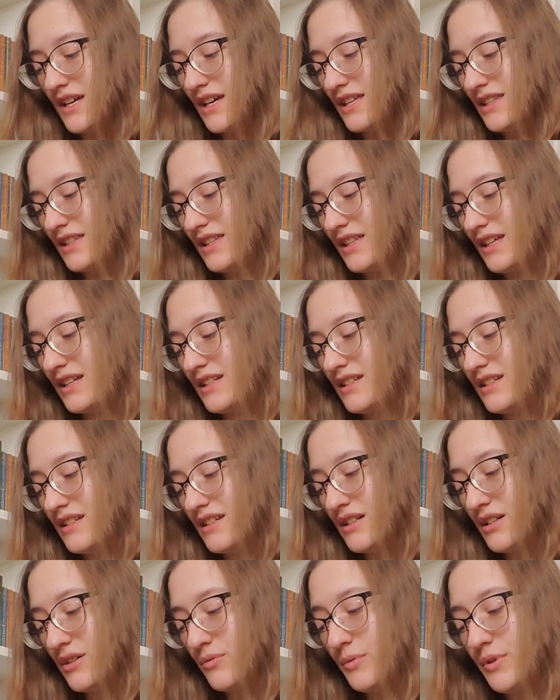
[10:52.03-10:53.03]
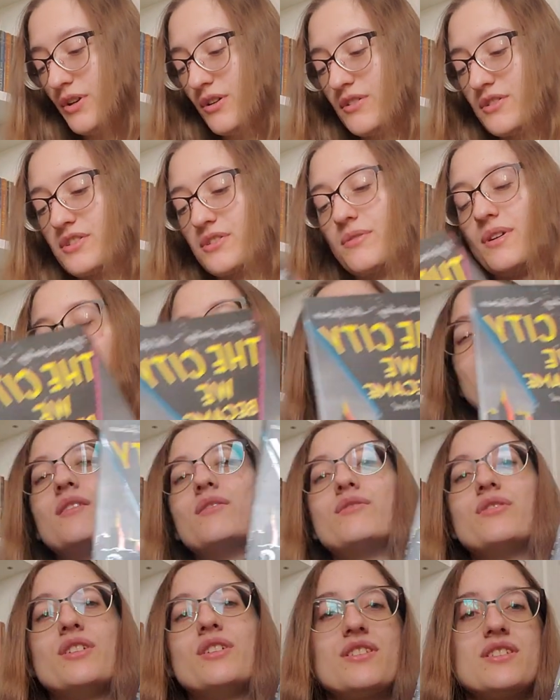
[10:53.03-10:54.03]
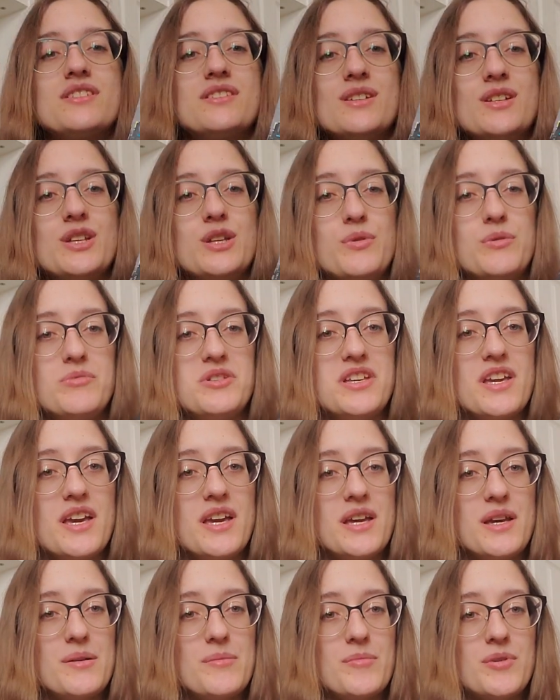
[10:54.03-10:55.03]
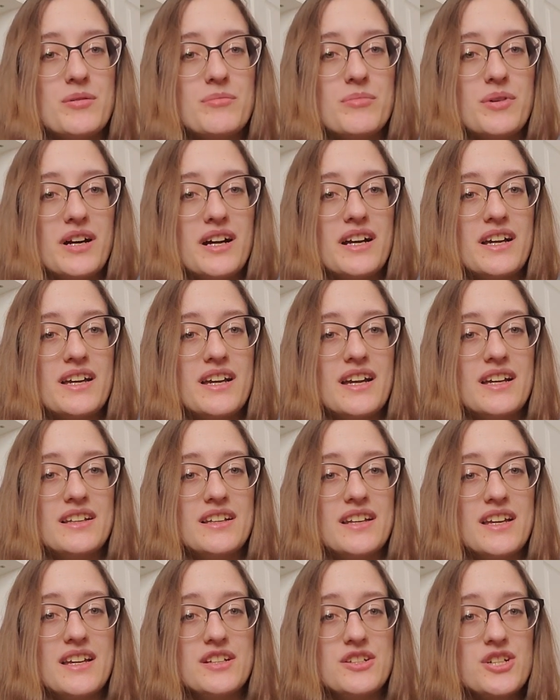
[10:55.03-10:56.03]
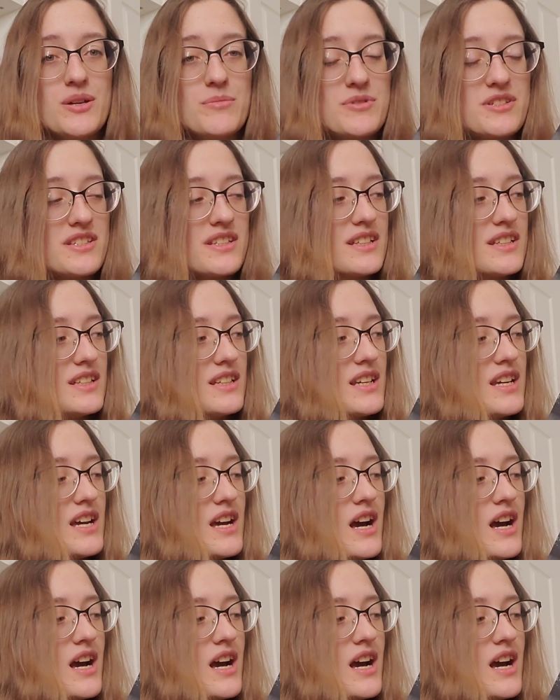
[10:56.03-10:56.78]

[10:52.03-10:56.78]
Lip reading: And then we also have The City We Became by N.K. Jemisin.